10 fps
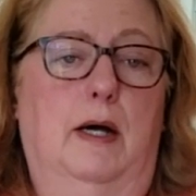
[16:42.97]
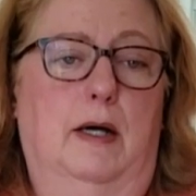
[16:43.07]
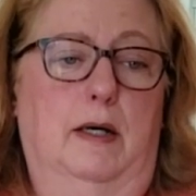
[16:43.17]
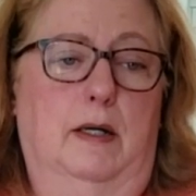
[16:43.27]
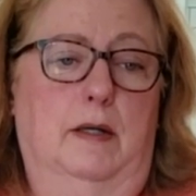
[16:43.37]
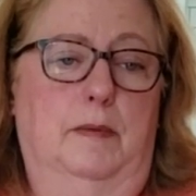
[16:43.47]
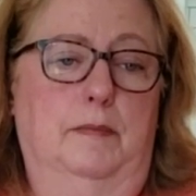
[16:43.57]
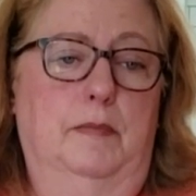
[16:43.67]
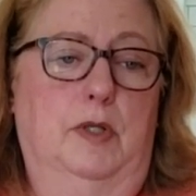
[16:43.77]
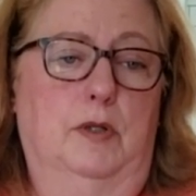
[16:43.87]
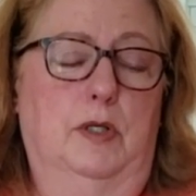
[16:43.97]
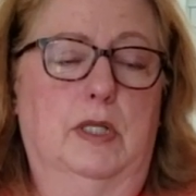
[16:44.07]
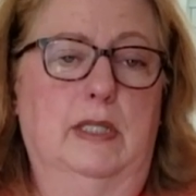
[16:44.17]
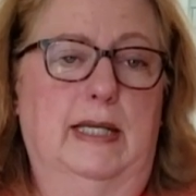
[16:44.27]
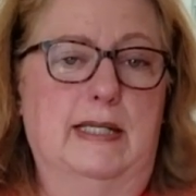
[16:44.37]
You know, you
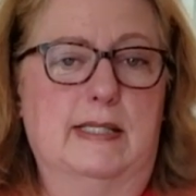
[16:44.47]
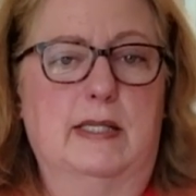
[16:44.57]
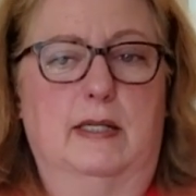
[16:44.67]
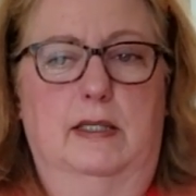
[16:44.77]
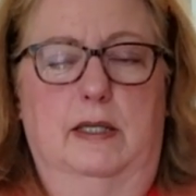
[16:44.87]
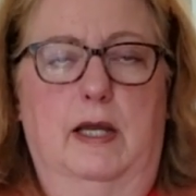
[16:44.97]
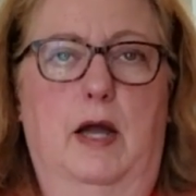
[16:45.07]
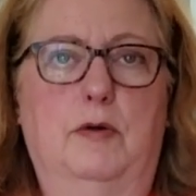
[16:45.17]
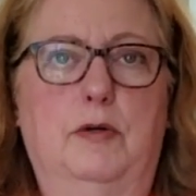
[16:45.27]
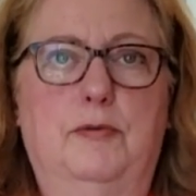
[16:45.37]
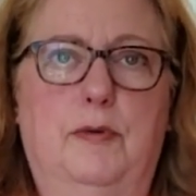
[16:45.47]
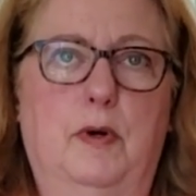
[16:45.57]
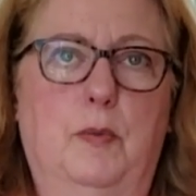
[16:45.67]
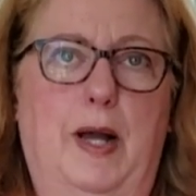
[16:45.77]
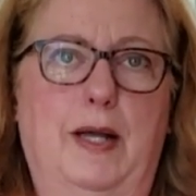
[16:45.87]
can let it sit on the counter for
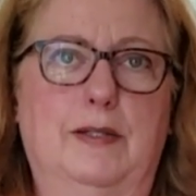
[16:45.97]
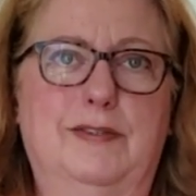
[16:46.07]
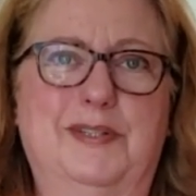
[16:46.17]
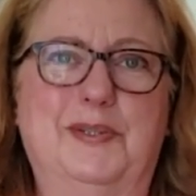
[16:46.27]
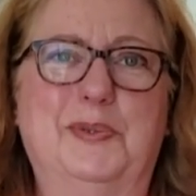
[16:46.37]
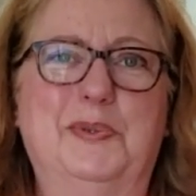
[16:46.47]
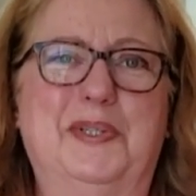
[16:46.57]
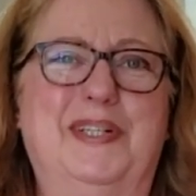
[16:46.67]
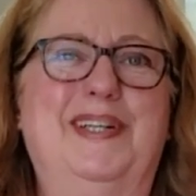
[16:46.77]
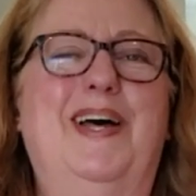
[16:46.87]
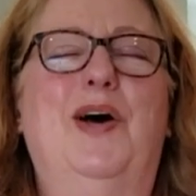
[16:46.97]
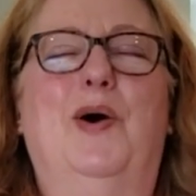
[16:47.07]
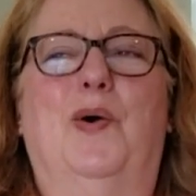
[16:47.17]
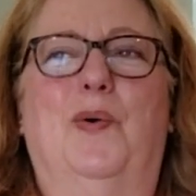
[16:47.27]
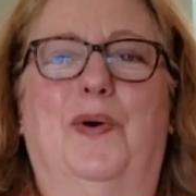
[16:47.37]
a while to cool,
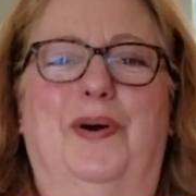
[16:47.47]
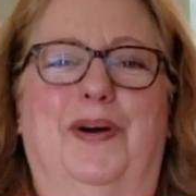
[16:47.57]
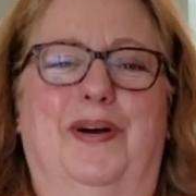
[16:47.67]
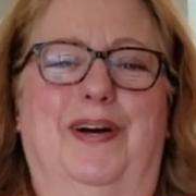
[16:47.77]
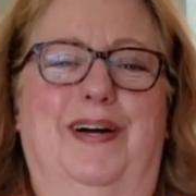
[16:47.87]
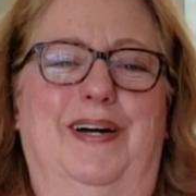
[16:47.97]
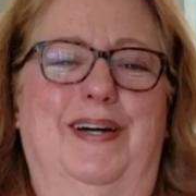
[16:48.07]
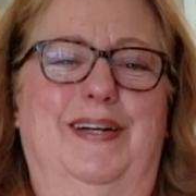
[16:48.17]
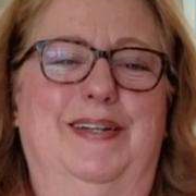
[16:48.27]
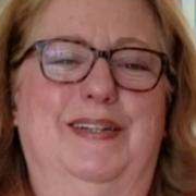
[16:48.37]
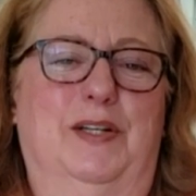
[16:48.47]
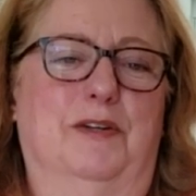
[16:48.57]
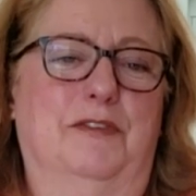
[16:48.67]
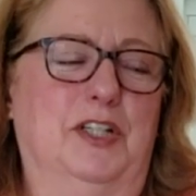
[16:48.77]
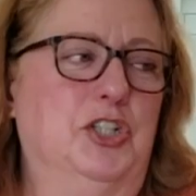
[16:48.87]
or you know,
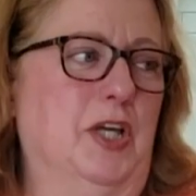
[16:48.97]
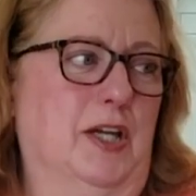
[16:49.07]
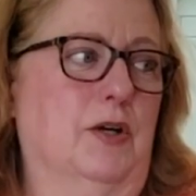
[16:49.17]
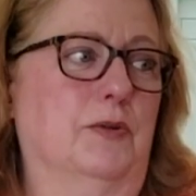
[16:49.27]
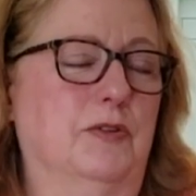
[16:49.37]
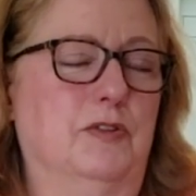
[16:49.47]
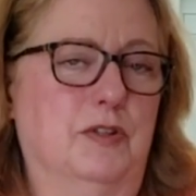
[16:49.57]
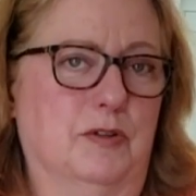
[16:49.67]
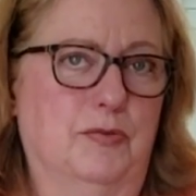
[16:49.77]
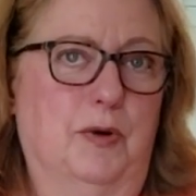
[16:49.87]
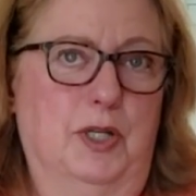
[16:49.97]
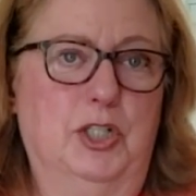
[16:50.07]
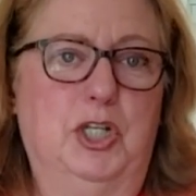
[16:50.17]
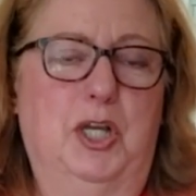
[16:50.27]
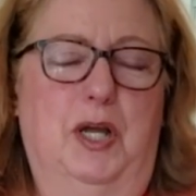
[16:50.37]
eventually it goes into the
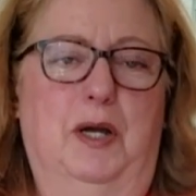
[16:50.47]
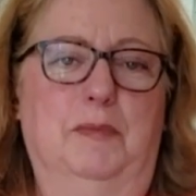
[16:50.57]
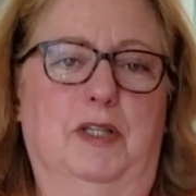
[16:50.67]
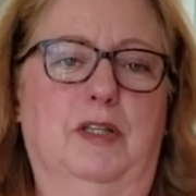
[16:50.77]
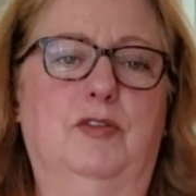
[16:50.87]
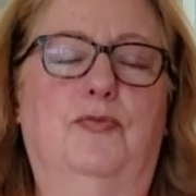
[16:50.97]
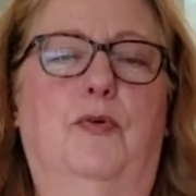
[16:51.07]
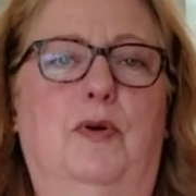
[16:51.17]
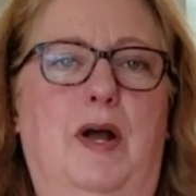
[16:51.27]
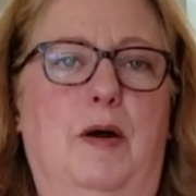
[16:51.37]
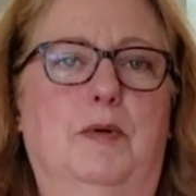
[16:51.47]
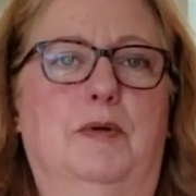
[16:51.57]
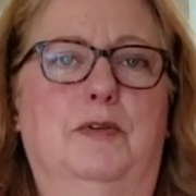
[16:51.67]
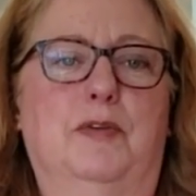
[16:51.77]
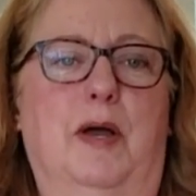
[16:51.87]
fridge. At least 4
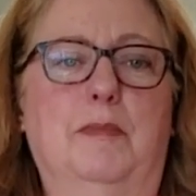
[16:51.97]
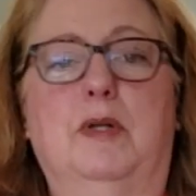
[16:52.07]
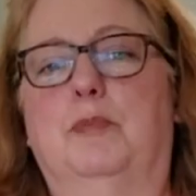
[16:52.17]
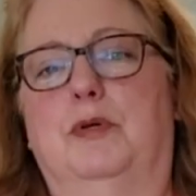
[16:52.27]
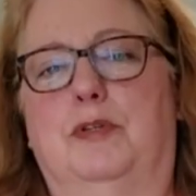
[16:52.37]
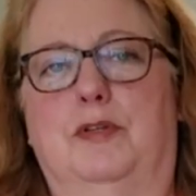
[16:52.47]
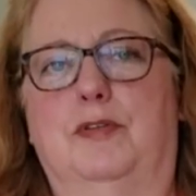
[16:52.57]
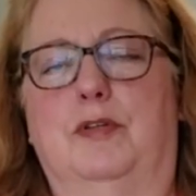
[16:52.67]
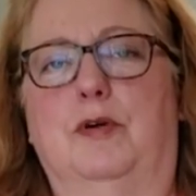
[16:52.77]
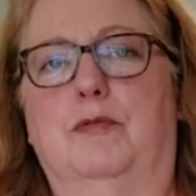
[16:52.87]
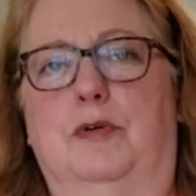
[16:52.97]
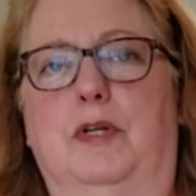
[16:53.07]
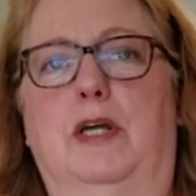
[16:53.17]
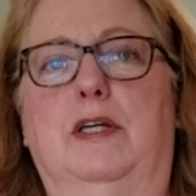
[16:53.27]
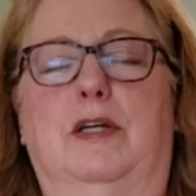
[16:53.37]
hours. I'm going to put this in
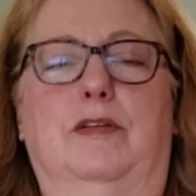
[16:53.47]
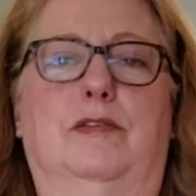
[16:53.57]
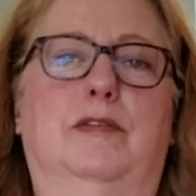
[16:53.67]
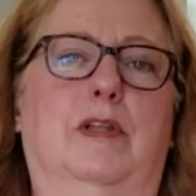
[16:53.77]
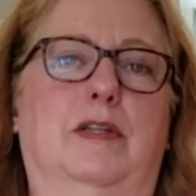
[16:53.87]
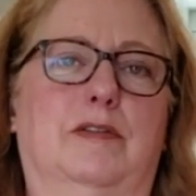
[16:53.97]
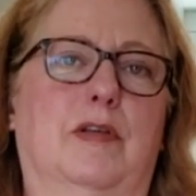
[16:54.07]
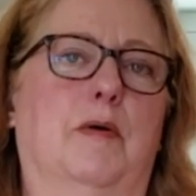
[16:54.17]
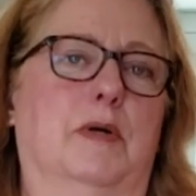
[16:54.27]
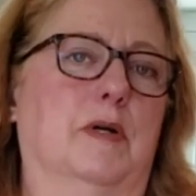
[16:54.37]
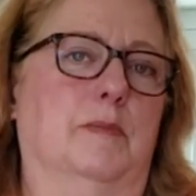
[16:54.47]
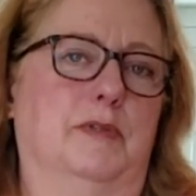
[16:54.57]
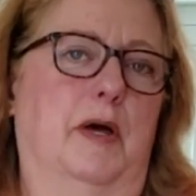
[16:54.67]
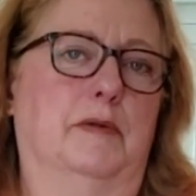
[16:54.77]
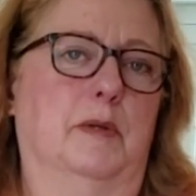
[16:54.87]
overnight because that's how it comes
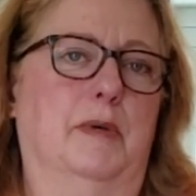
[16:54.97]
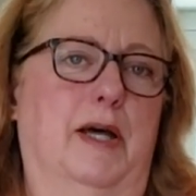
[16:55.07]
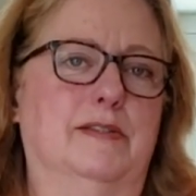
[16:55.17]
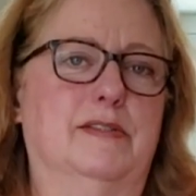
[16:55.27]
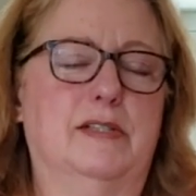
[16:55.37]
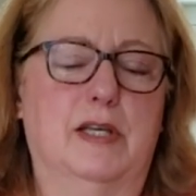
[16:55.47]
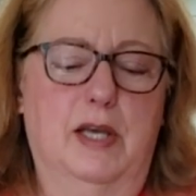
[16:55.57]
out the best.